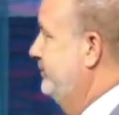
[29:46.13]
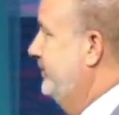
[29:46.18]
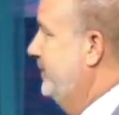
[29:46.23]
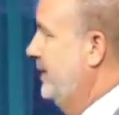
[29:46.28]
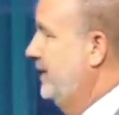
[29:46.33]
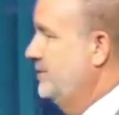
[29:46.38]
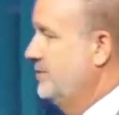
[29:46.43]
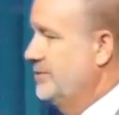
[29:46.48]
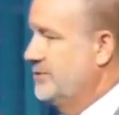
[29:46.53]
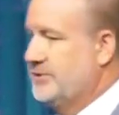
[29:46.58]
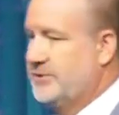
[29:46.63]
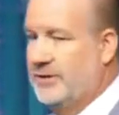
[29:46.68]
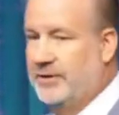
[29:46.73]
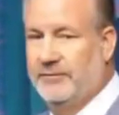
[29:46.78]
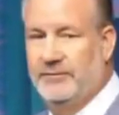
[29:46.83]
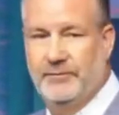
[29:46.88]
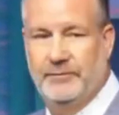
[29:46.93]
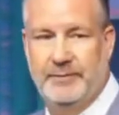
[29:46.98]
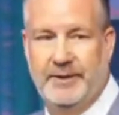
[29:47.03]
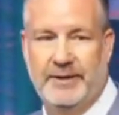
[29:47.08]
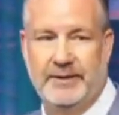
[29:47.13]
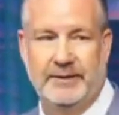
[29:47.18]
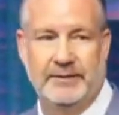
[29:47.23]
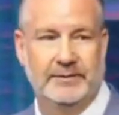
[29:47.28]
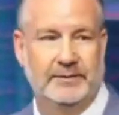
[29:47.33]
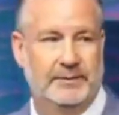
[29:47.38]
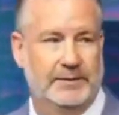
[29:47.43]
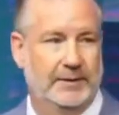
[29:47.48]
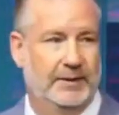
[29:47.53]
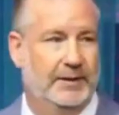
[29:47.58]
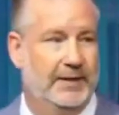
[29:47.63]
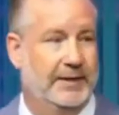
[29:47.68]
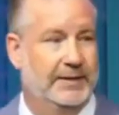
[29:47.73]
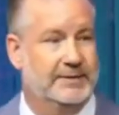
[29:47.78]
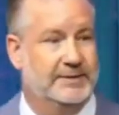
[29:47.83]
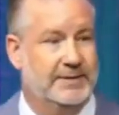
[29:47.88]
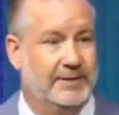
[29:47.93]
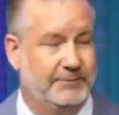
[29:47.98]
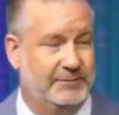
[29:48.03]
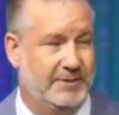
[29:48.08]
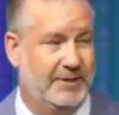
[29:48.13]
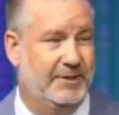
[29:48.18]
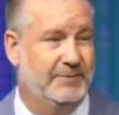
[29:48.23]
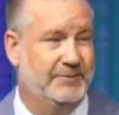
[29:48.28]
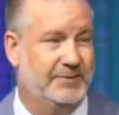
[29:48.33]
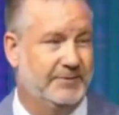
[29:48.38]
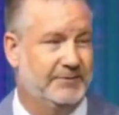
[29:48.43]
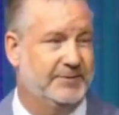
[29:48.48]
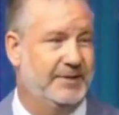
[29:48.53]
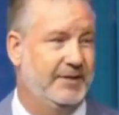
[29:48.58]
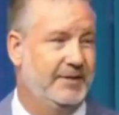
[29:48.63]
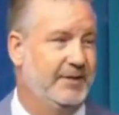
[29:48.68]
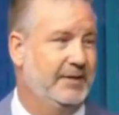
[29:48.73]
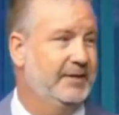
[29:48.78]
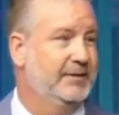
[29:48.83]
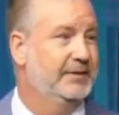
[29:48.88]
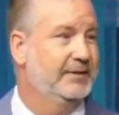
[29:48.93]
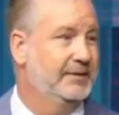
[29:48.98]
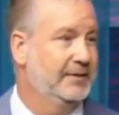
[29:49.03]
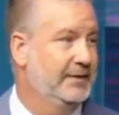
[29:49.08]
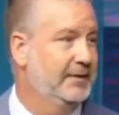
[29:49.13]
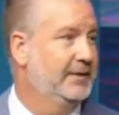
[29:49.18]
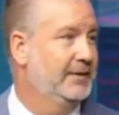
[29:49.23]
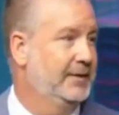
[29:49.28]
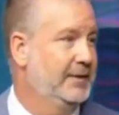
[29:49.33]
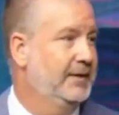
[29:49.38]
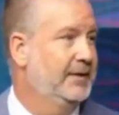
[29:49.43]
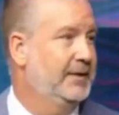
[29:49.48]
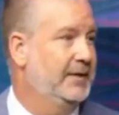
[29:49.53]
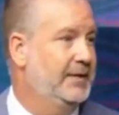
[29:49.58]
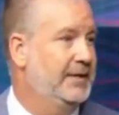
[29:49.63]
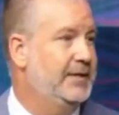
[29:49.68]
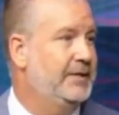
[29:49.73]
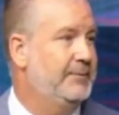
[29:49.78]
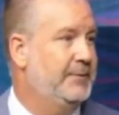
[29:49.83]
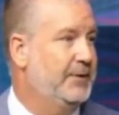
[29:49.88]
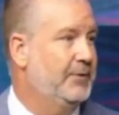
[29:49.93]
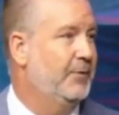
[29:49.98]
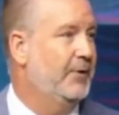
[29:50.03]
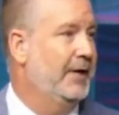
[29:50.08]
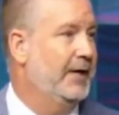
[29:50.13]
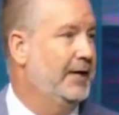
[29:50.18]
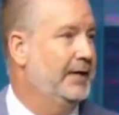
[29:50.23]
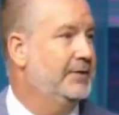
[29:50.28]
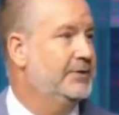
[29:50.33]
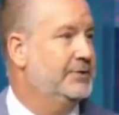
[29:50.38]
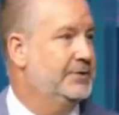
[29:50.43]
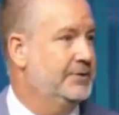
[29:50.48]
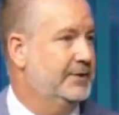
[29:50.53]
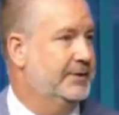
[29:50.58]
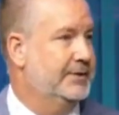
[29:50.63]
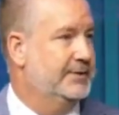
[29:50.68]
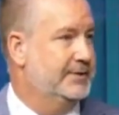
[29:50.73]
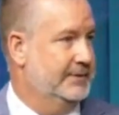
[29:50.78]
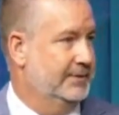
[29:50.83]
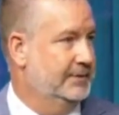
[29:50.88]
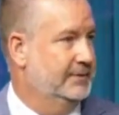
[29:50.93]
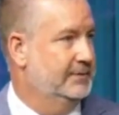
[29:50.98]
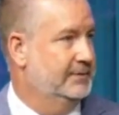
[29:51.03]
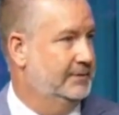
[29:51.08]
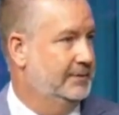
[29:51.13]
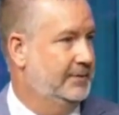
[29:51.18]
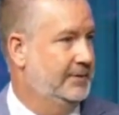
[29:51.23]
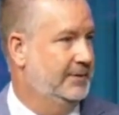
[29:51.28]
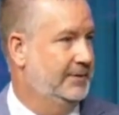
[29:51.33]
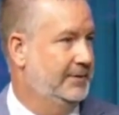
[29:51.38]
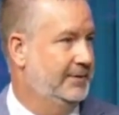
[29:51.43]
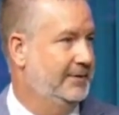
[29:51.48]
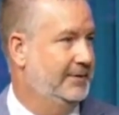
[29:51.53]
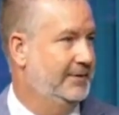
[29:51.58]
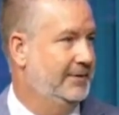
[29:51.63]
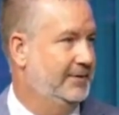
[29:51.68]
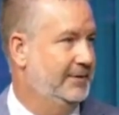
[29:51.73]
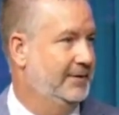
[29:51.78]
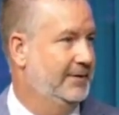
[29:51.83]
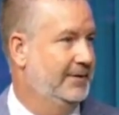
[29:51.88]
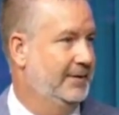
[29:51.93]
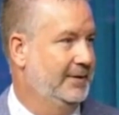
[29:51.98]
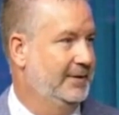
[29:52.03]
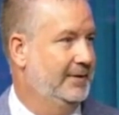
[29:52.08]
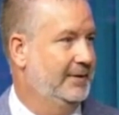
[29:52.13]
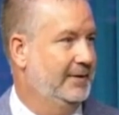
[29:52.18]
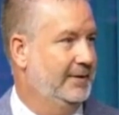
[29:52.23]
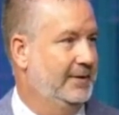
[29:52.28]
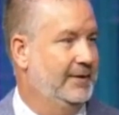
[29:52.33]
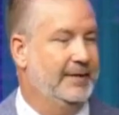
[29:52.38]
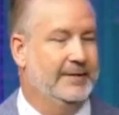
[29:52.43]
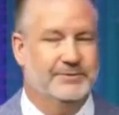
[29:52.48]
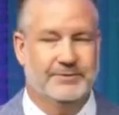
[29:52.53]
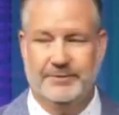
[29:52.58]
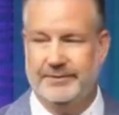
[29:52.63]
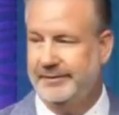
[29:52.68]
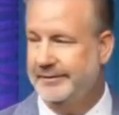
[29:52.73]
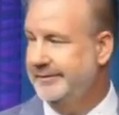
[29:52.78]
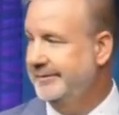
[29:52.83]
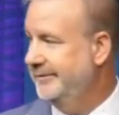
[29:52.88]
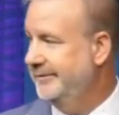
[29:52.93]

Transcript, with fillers: And just start from there. And sometimes he'll tell you, you need to be quiet and just listen. Yes, sir.